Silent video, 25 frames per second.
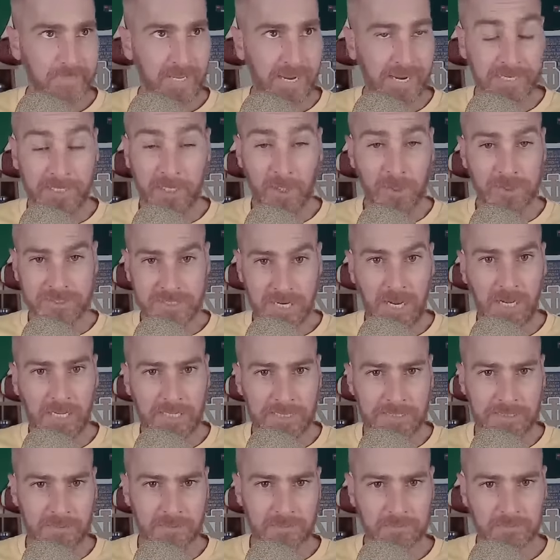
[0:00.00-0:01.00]
and they're
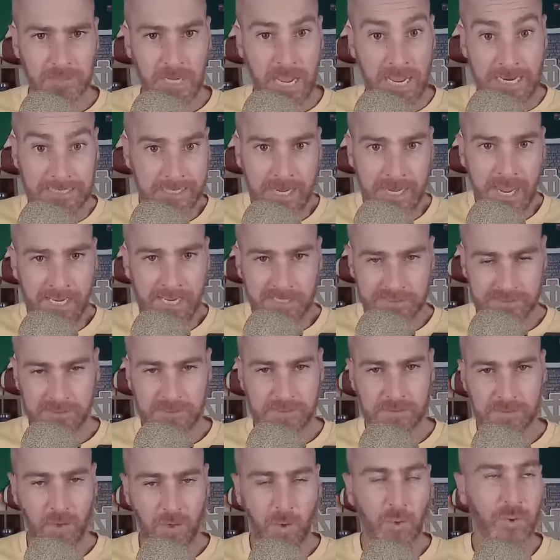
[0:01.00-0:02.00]
done, I
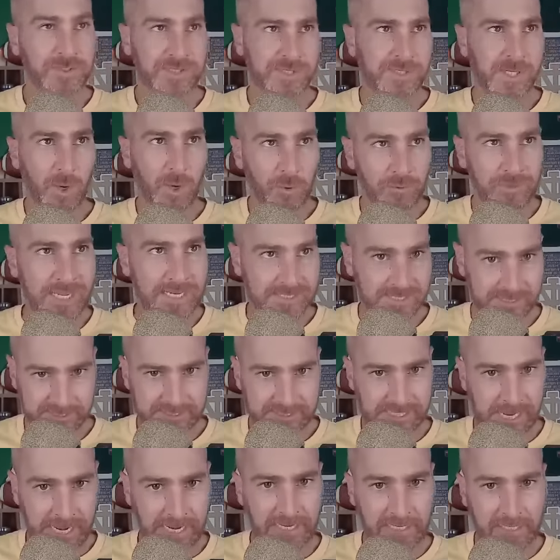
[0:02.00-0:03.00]
guess, or so they
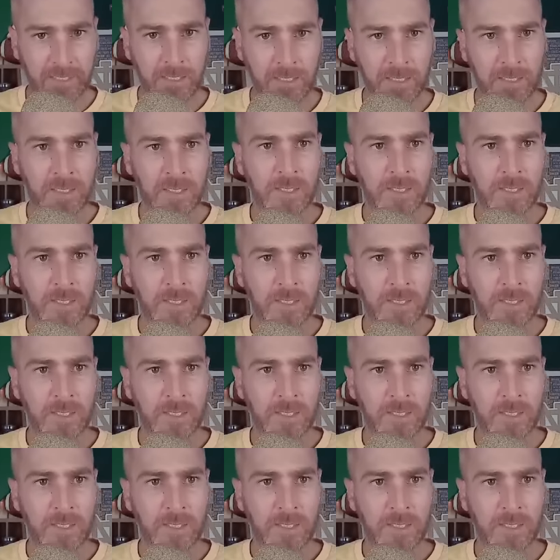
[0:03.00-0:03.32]
say.